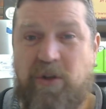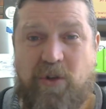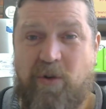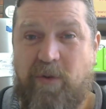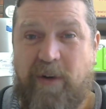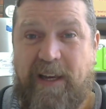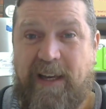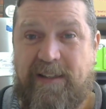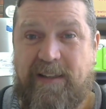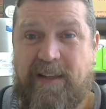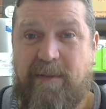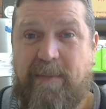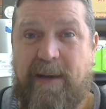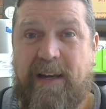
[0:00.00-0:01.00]
needs
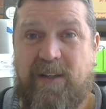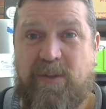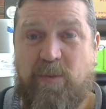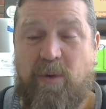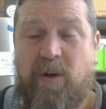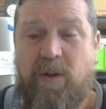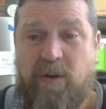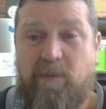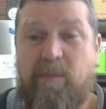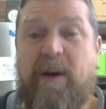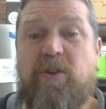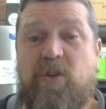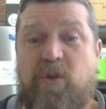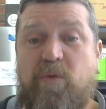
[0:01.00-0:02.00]
that are met as well, and
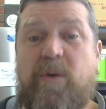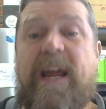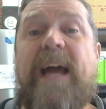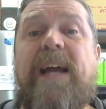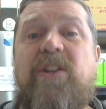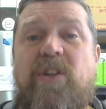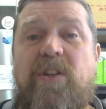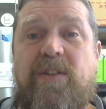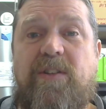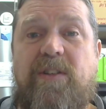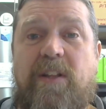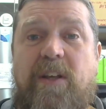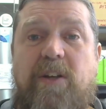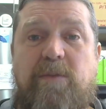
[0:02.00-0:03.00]
emotional reactions
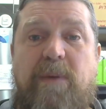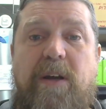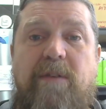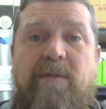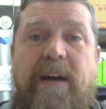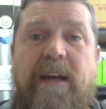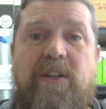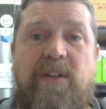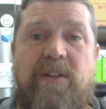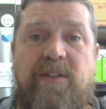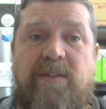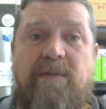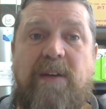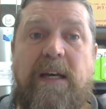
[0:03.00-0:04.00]
to those
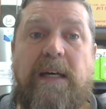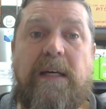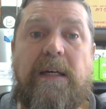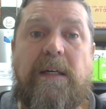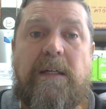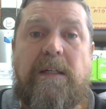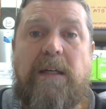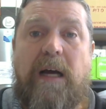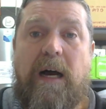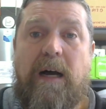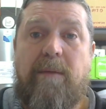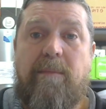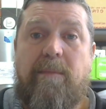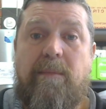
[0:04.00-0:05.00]
motivations.
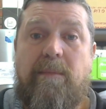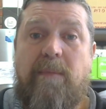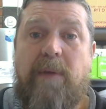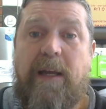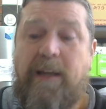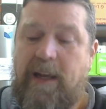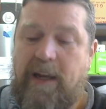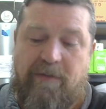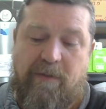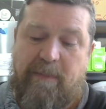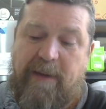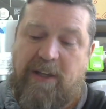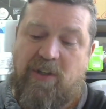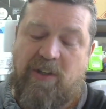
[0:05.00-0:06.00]
And he even
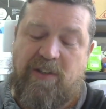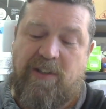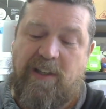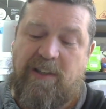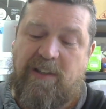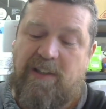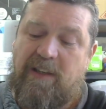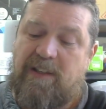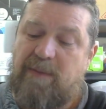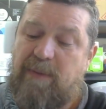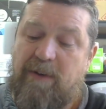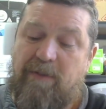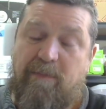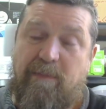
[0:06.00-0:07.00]
mentions that it's a
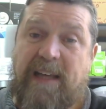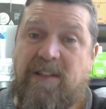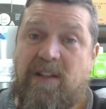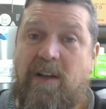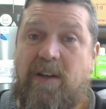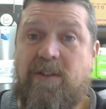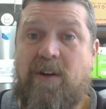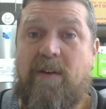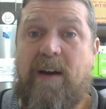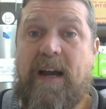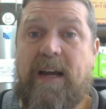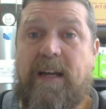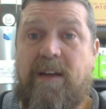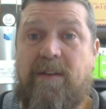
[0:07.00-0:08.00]
bit of Maslow's
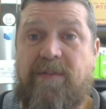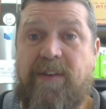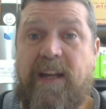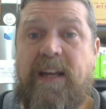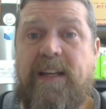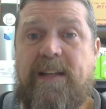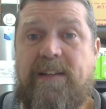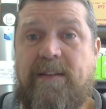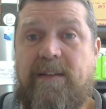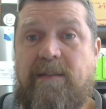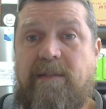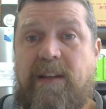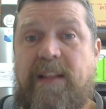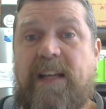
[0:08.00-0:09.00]
hierarchy of
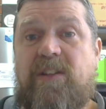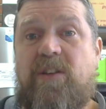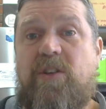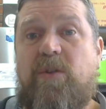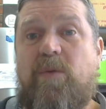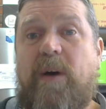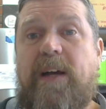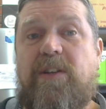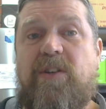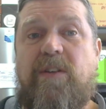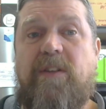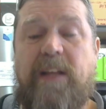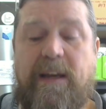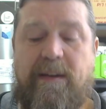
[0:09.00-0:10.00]
needs in that
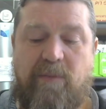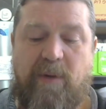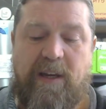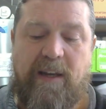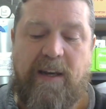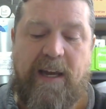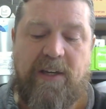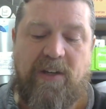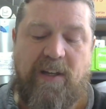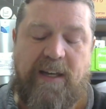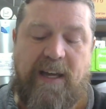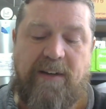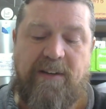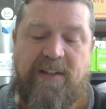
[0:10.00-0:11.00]
situation, that we can
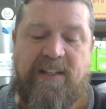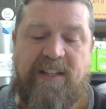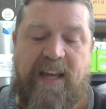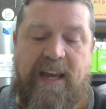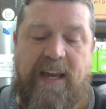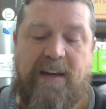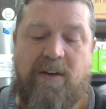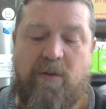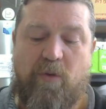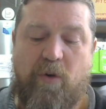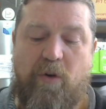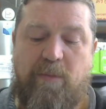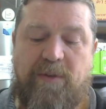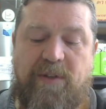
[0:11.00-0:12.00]
actually understand
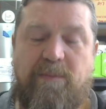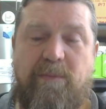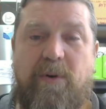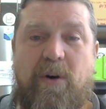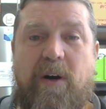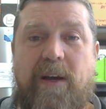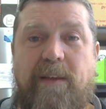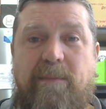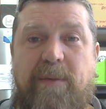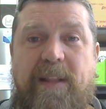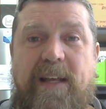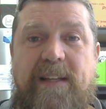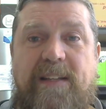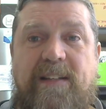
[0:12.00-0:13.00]
groups by
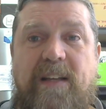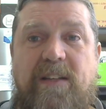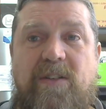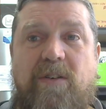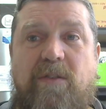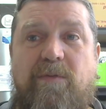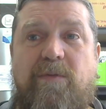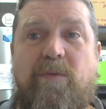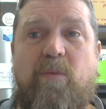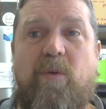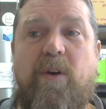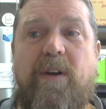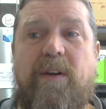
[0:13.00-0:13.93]
that sense of what